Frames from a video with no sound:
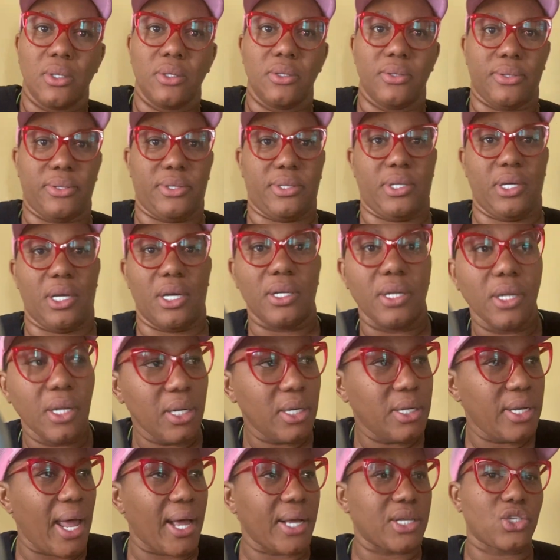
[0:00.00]
Shit.
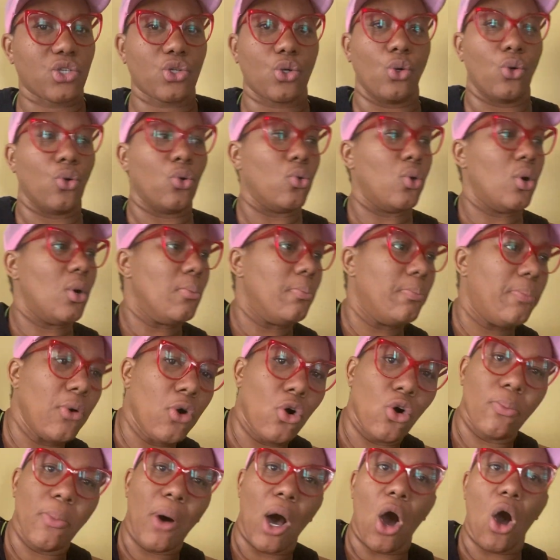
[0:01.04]
Next school,
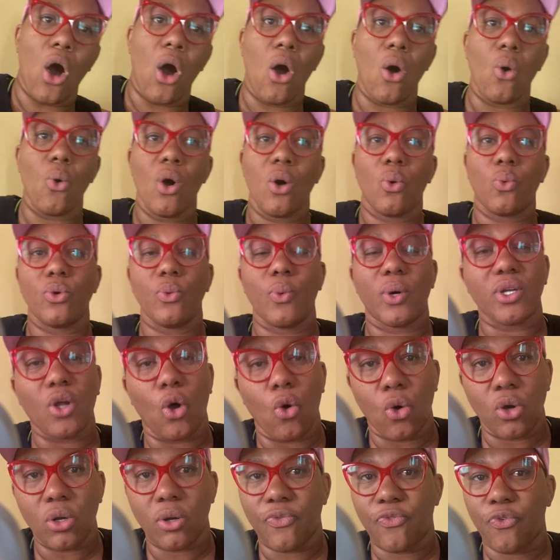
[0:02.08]
boom. Oh, we want to
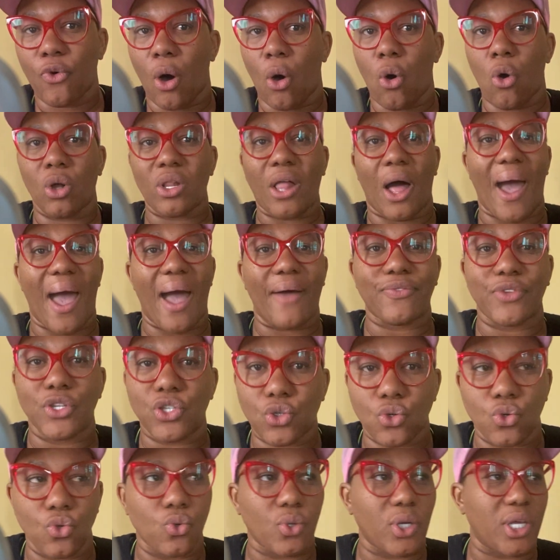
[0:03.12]
order for all our after
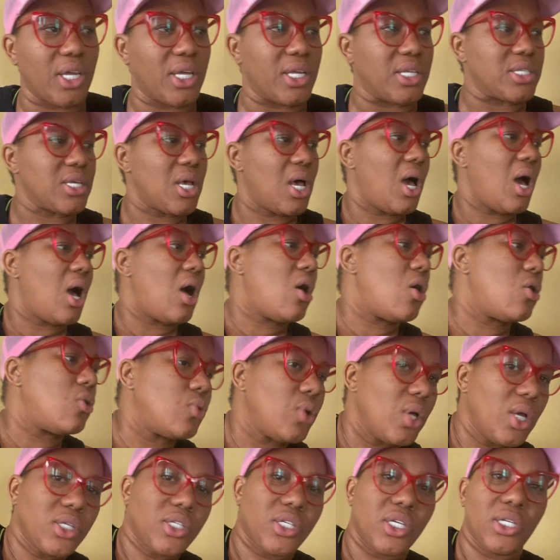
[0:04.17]
school kids.
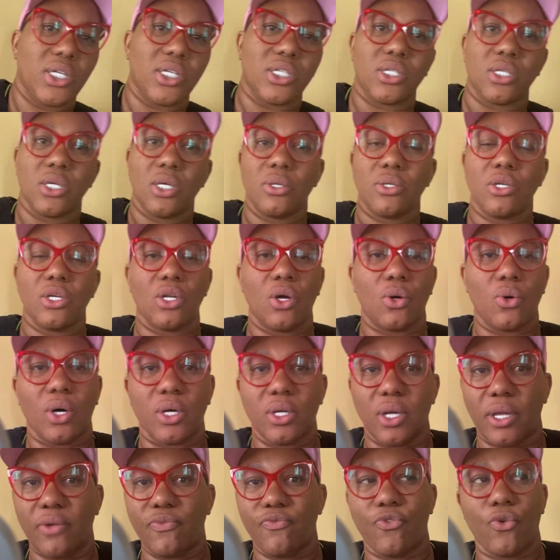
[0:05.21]
Oh, send us, you know,
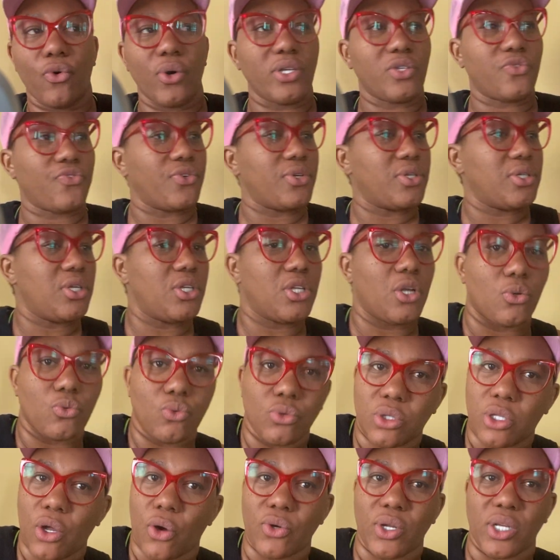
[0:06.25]
uh, invoice for, you
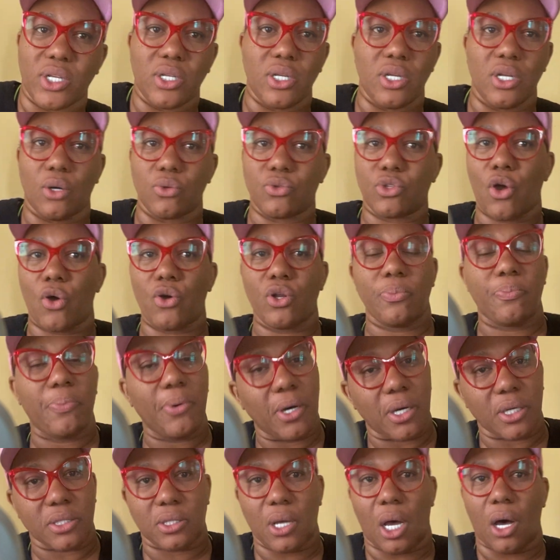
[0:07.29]
know, 30, you know, 30
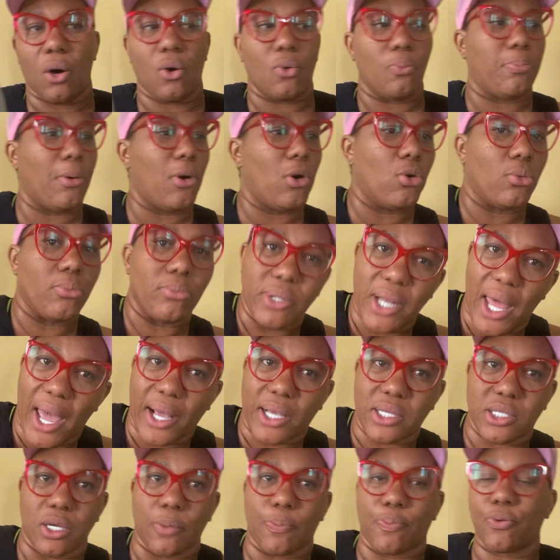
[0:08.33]
books. Oh, boom.
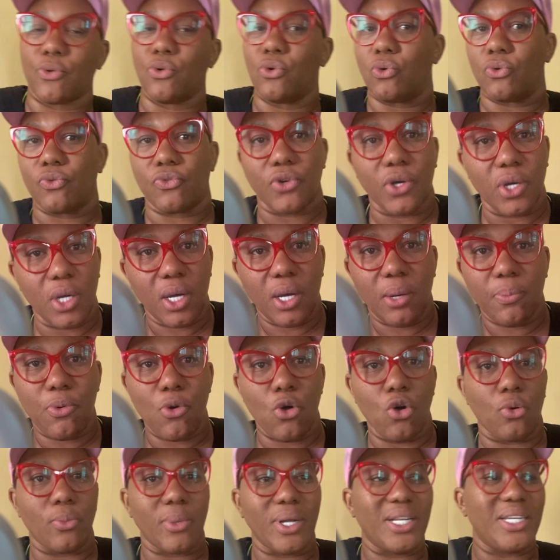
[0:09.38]
Next, approve.
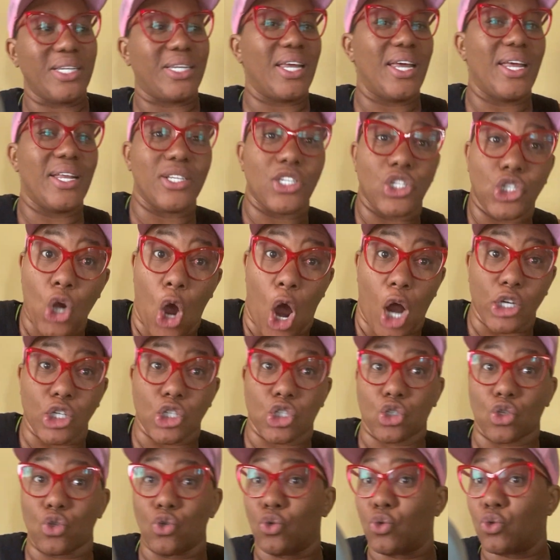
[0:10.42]
Boom. Then charter
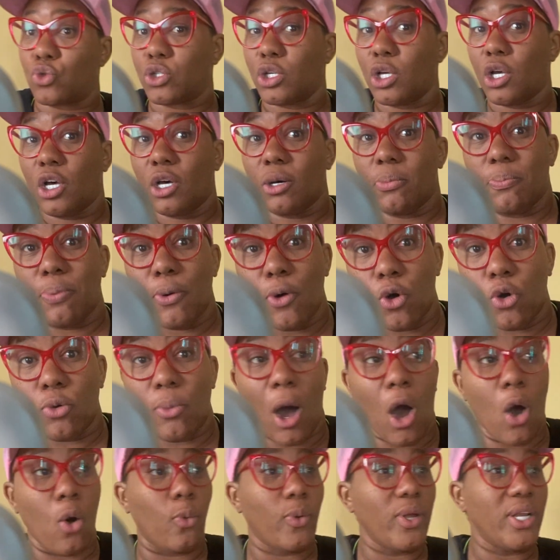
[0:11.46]
schools. Boom.
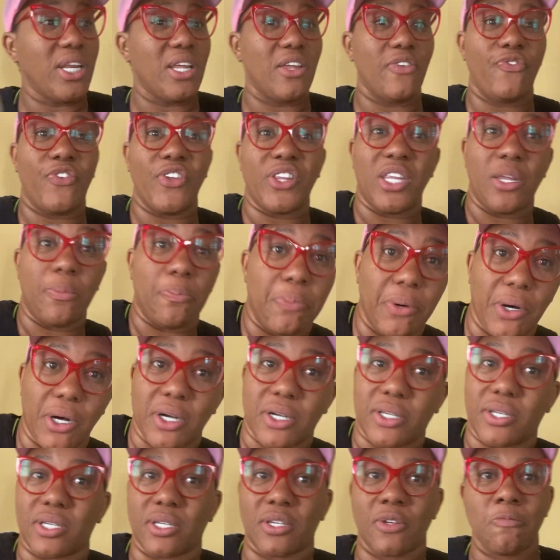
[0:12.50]
Oh, we need 50
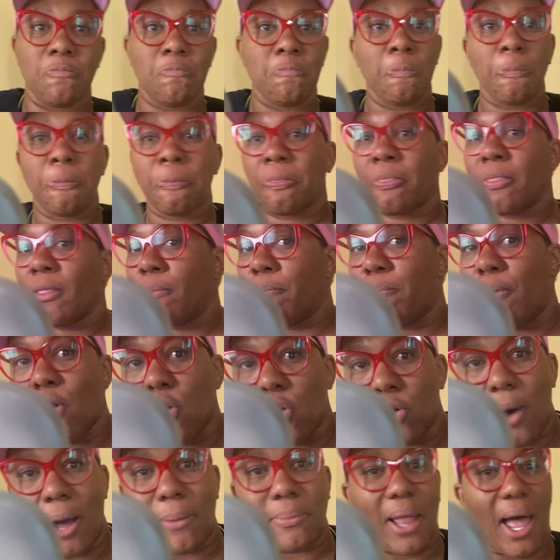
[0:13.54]
books.
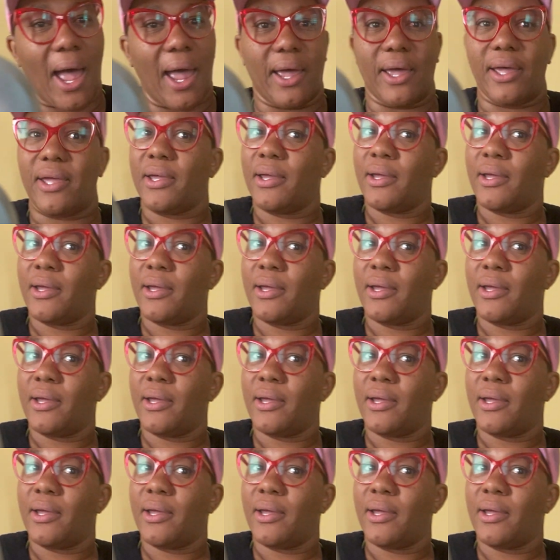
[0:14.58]
Boom. I'm like,